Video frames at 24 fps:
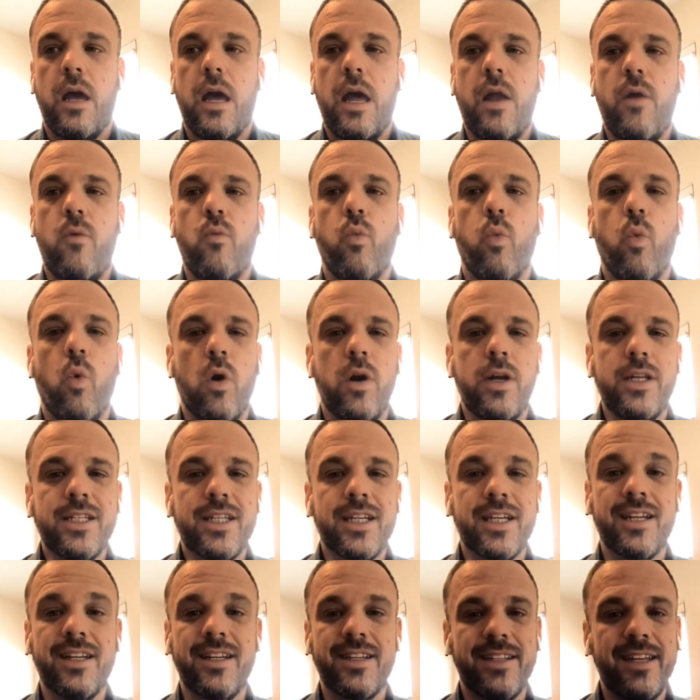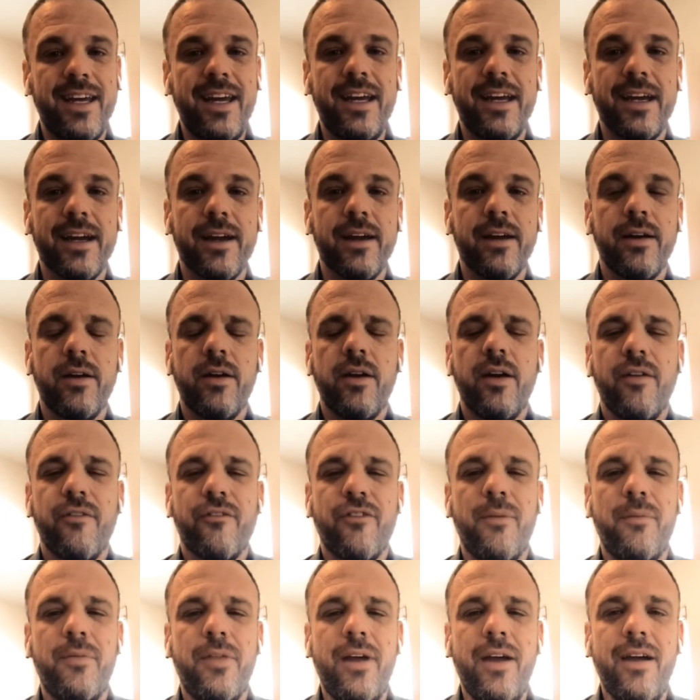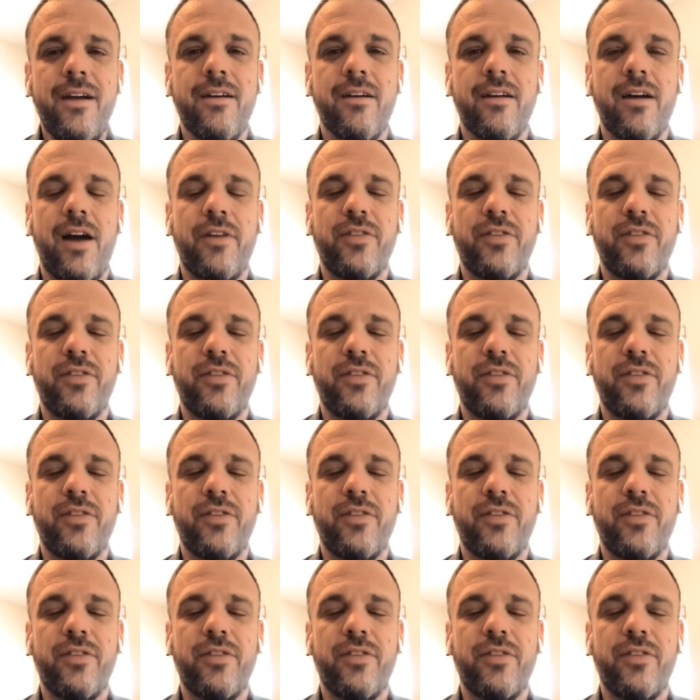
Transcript: And what is it going to take? From there,